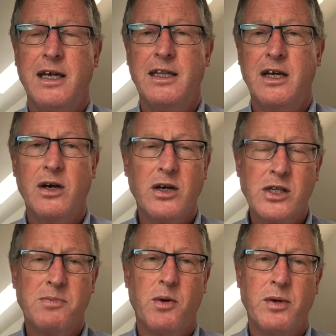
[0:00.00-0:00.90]
in the
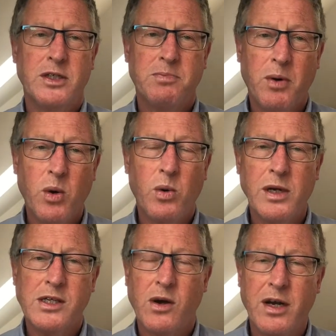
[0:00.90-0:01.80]
gospel, which Paul
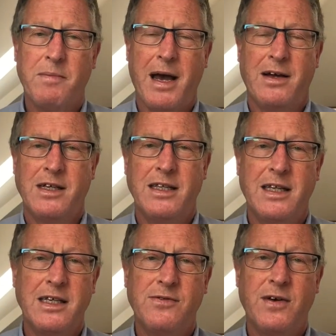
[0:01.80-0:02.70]
is on about in
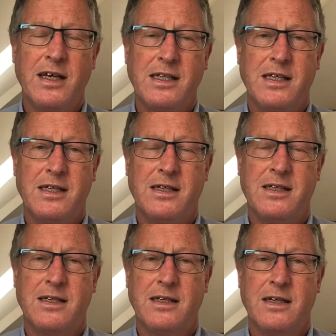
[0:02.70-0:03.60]
these
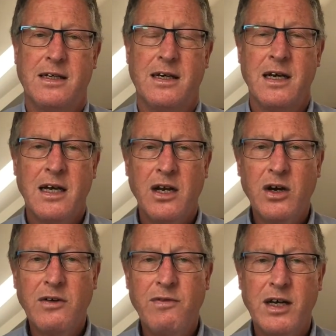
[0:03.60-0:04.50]
verses.
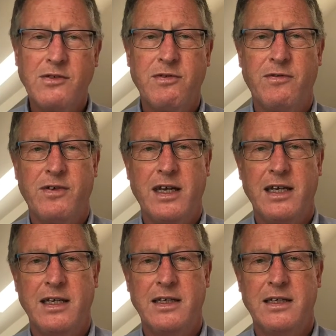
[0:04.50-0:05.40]
Look at verse
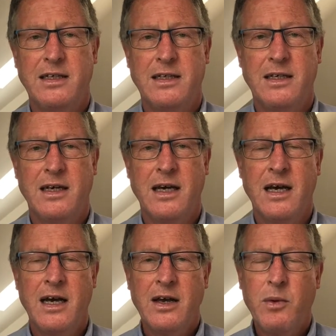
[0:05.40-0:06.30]
15.
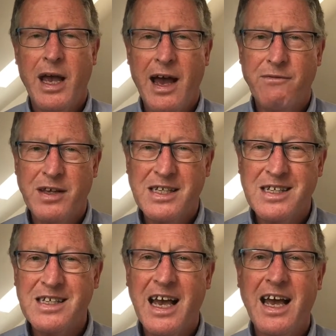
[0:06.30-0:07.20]
We have this
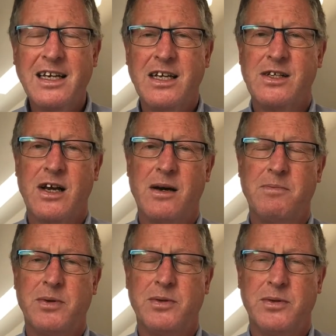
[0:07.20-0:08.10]
sad
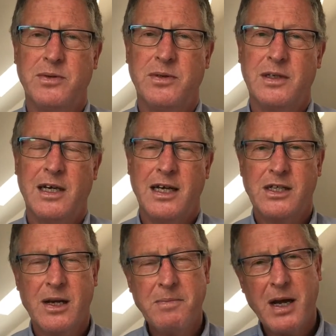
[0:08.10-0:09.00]
example, and
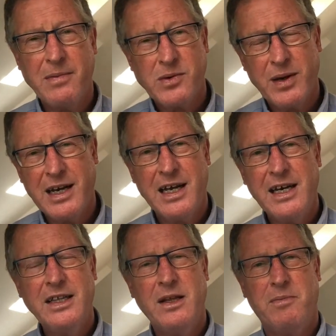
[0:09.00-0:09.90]
sometimes we
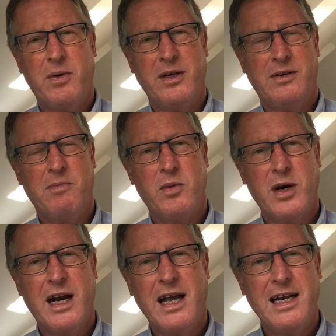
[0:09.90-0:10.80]
learn the point more
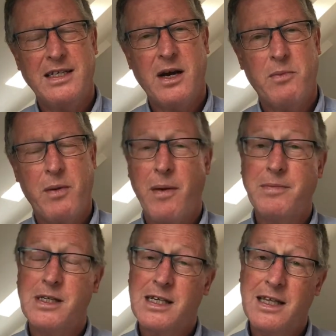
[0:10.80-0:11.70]
clearly, don't we, when
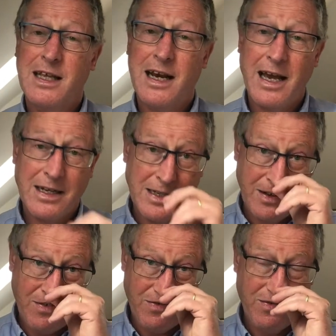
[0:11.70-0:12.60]
we see the
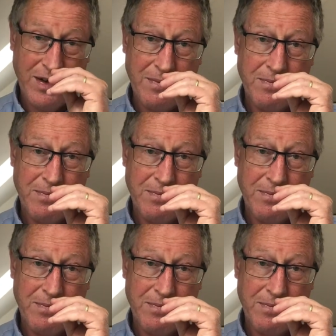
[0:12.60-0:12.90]
negative.